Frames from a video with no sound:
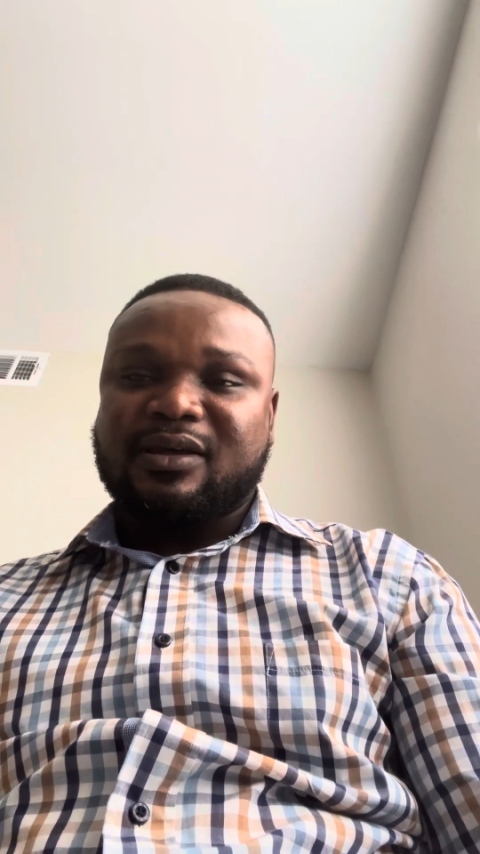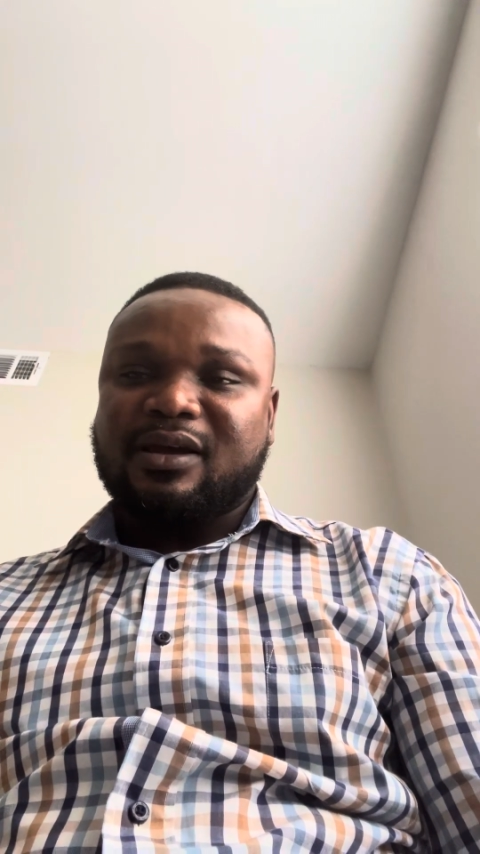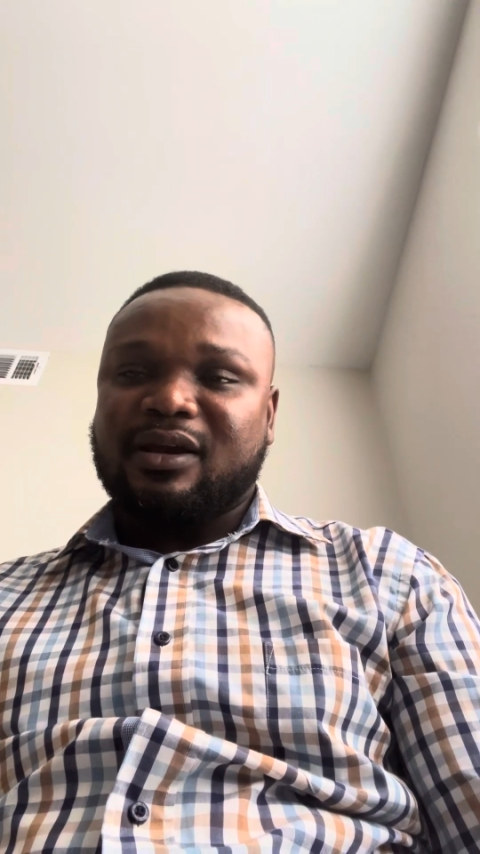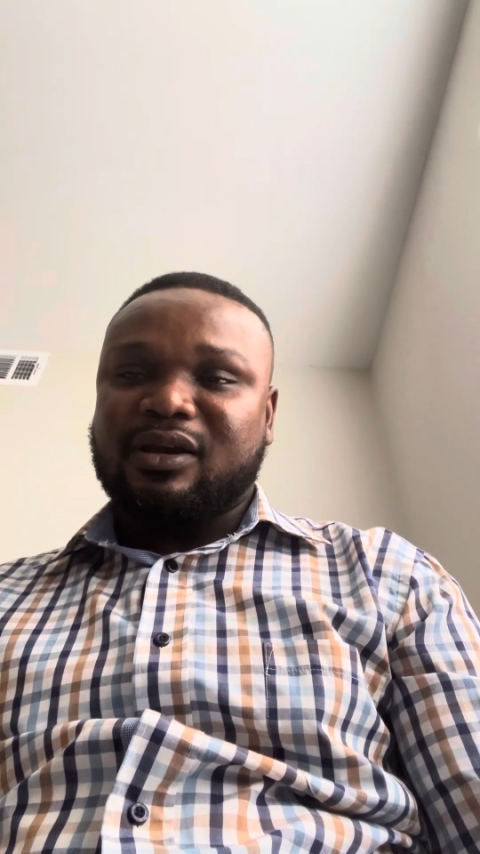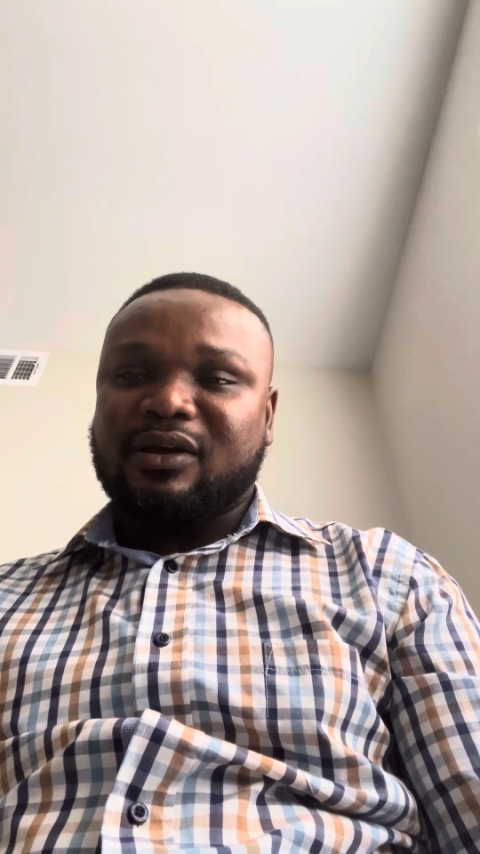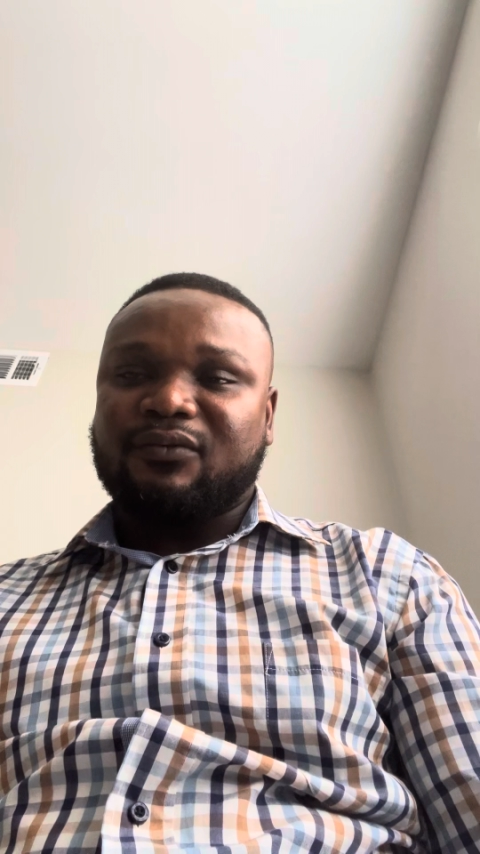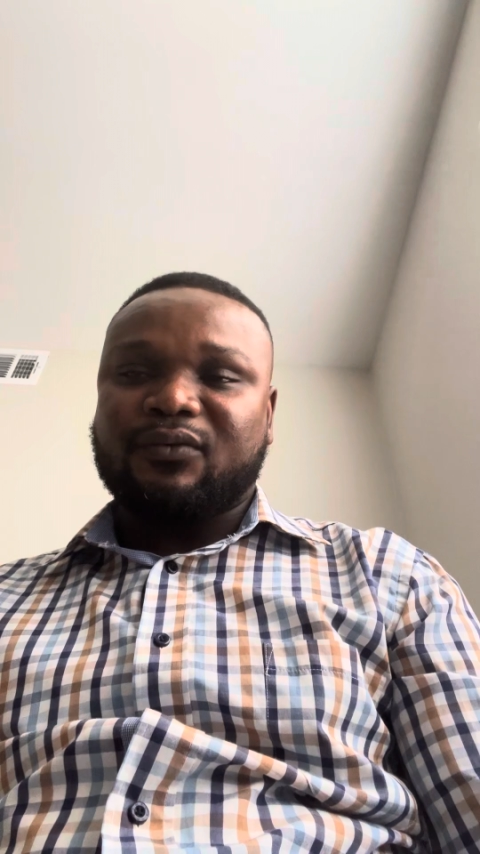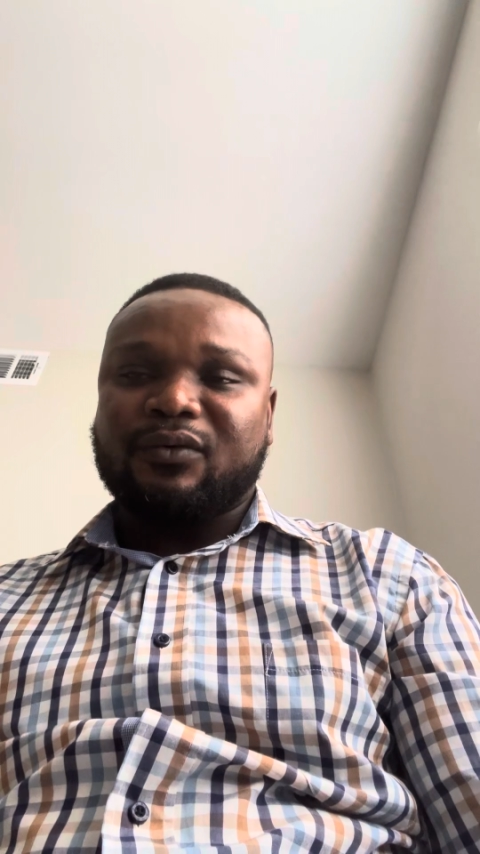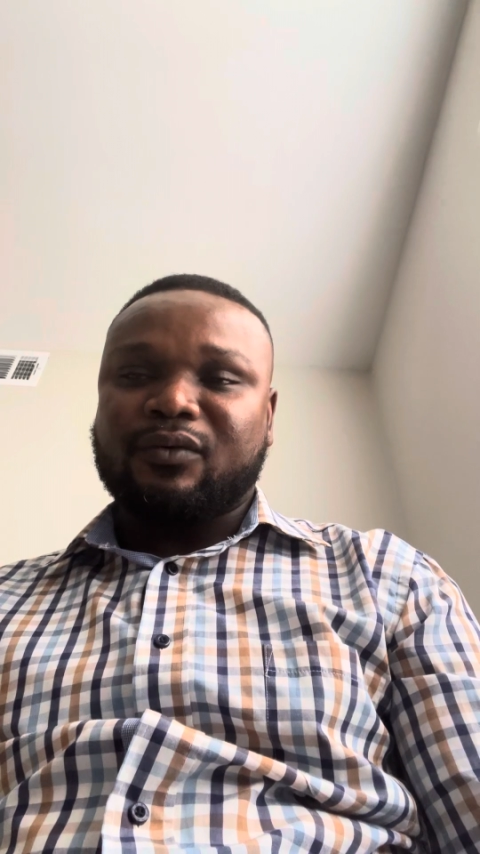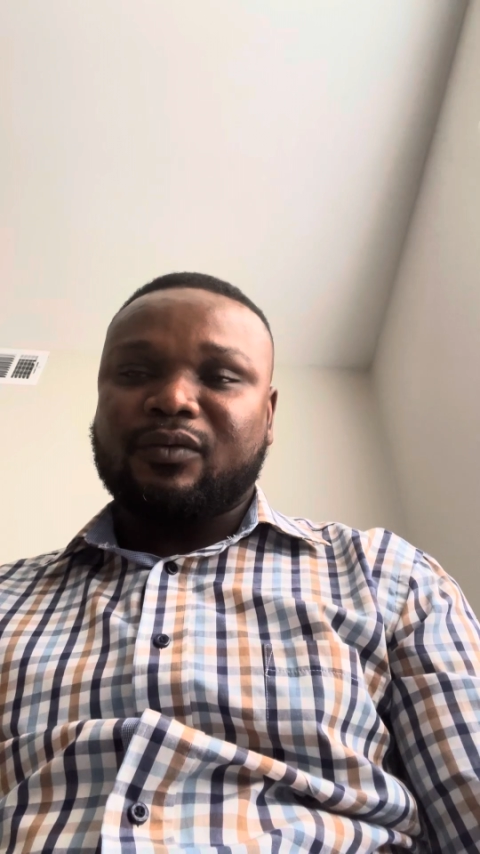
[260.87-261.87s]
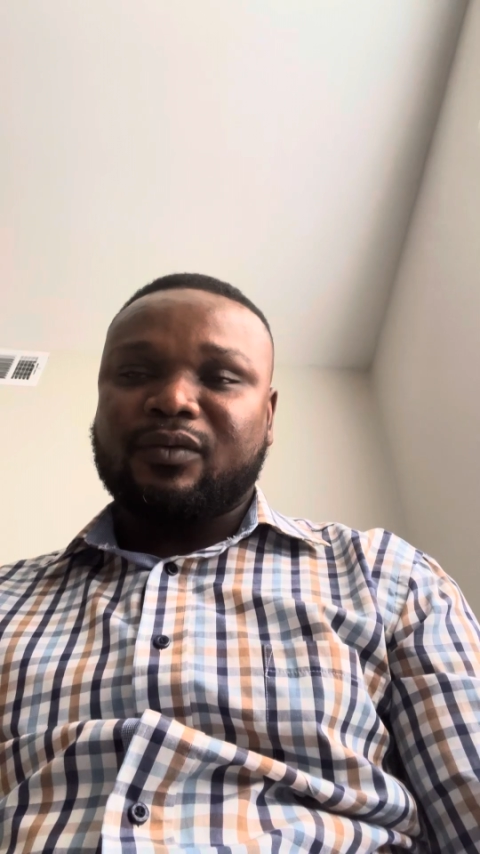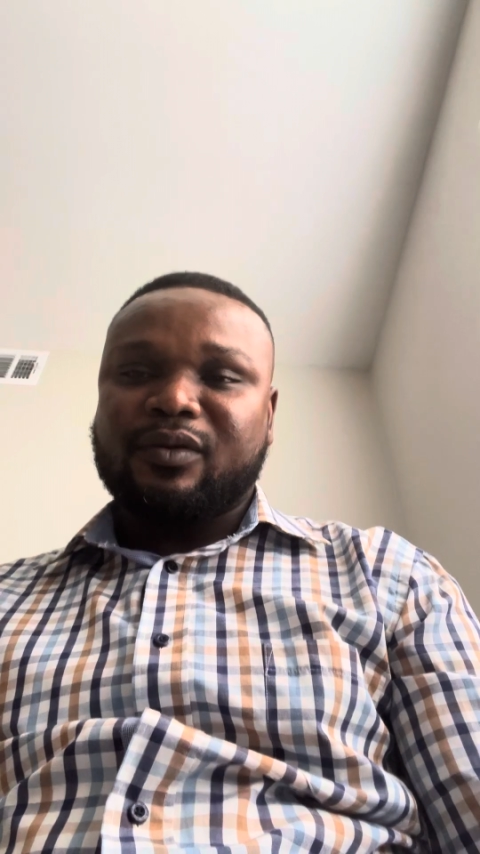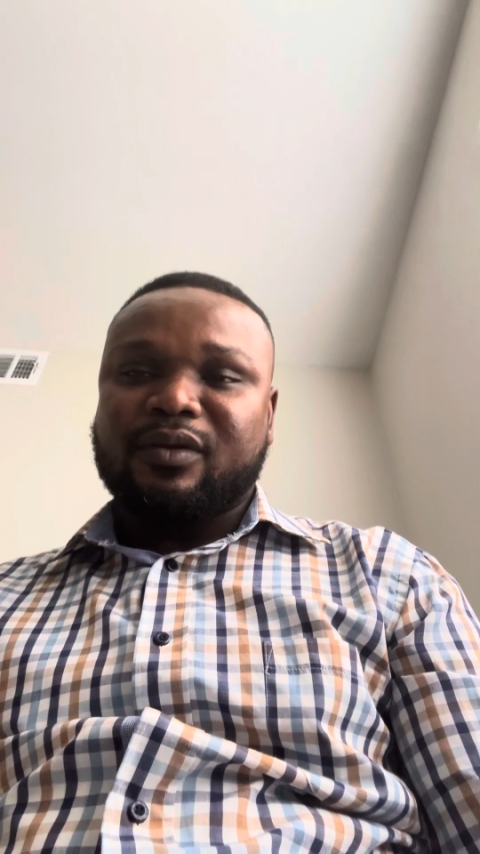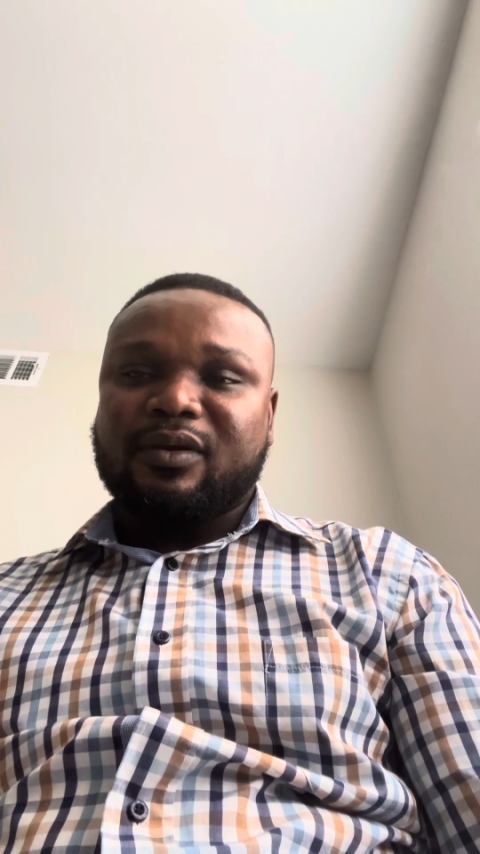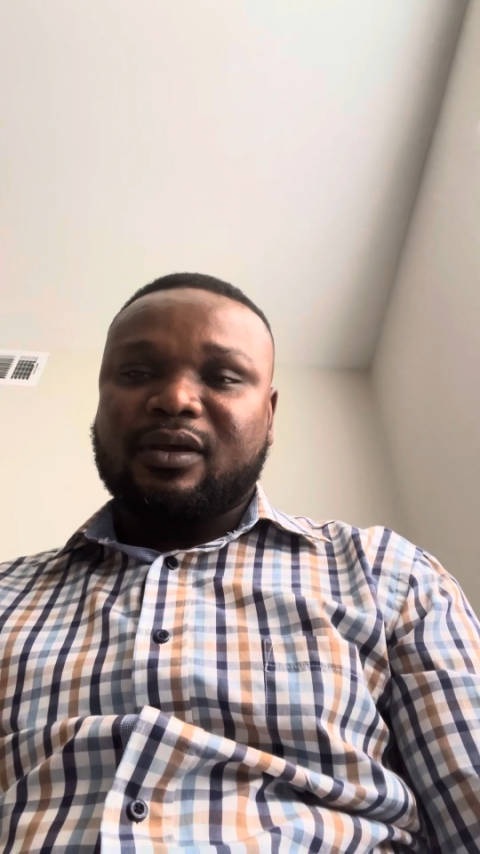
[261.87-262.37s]
and therefore
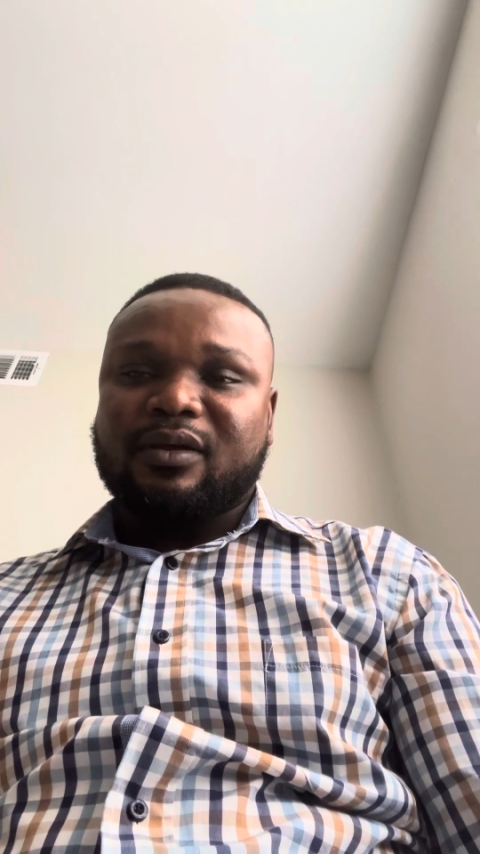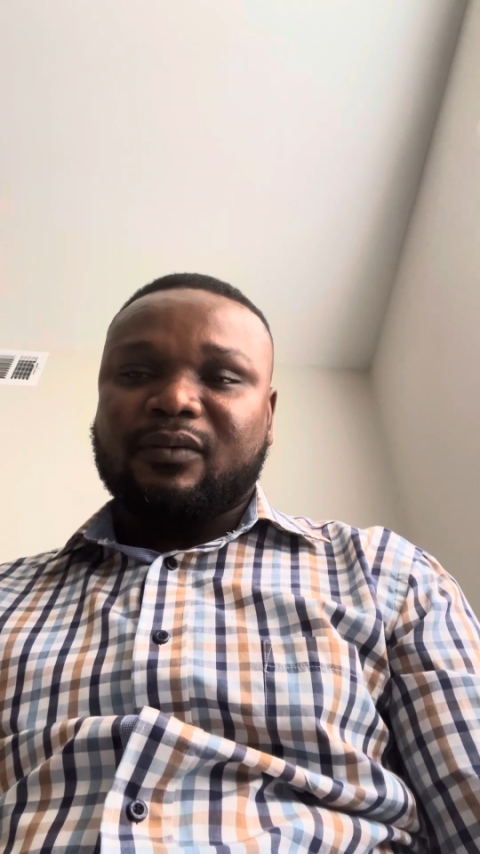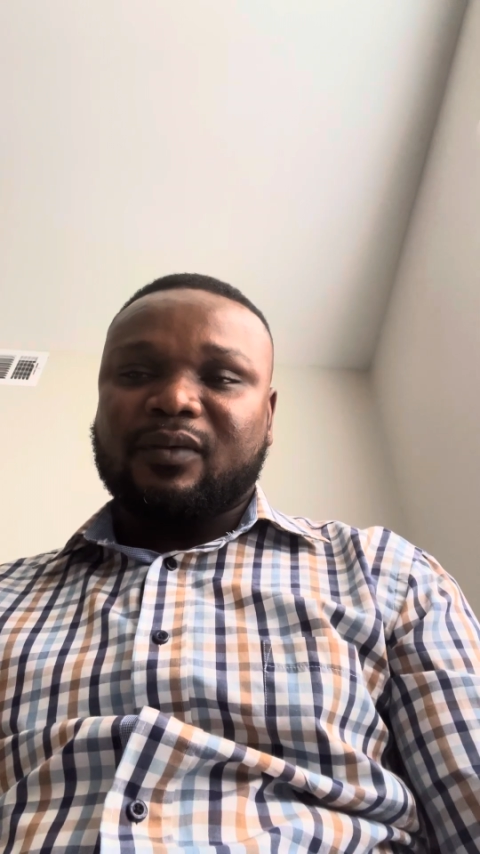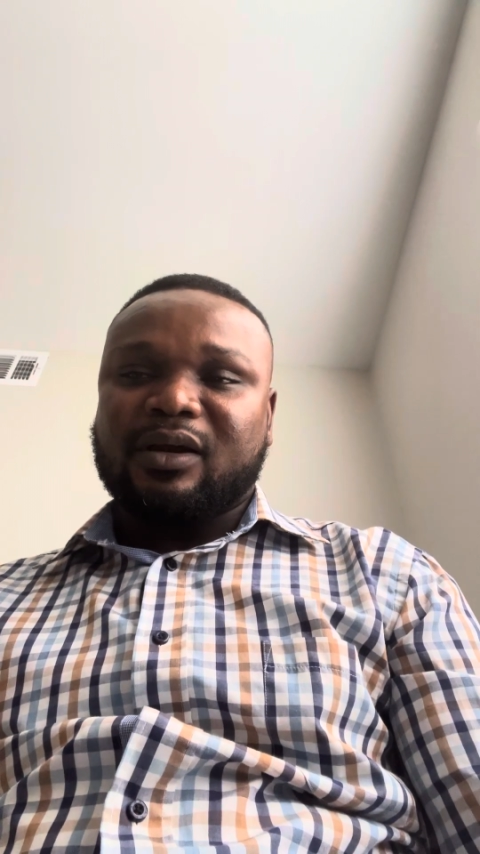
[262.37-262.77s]
we